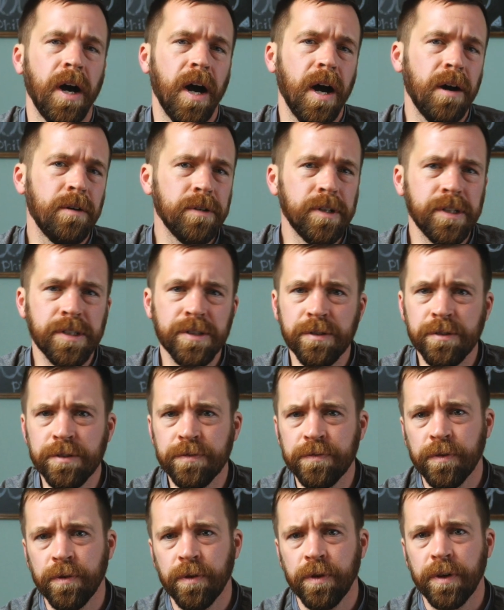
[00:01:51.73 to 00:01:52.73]
I always use
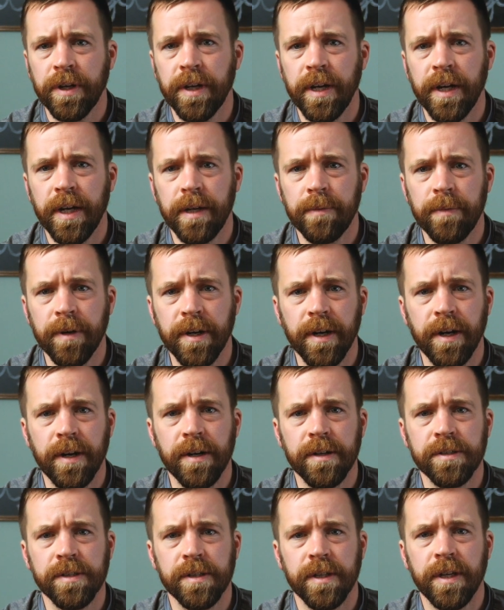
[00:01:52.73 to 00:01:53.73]
4K
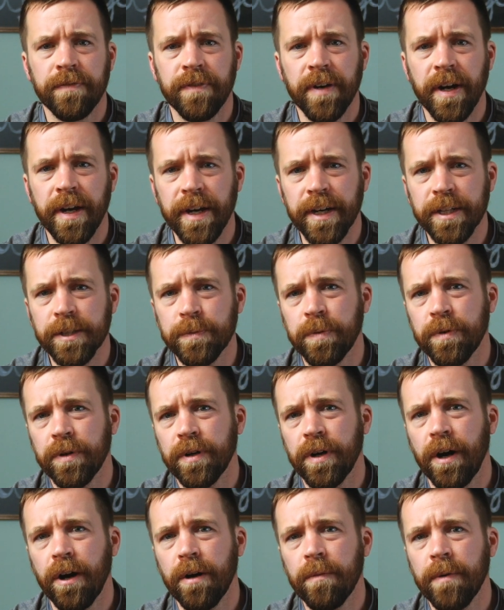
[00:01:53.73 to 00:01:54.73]
because if I
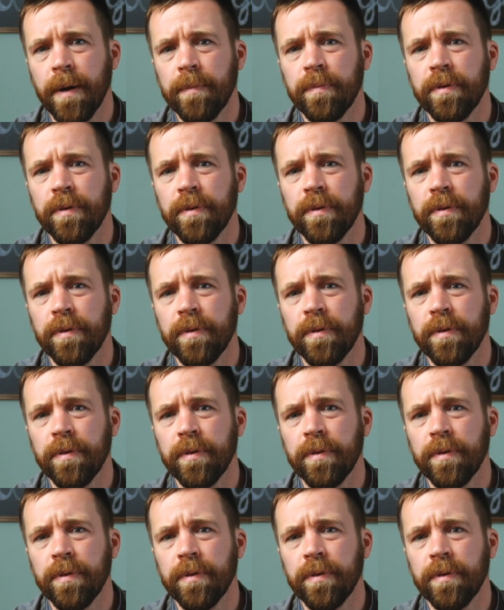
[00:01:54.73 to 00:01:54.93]
export all my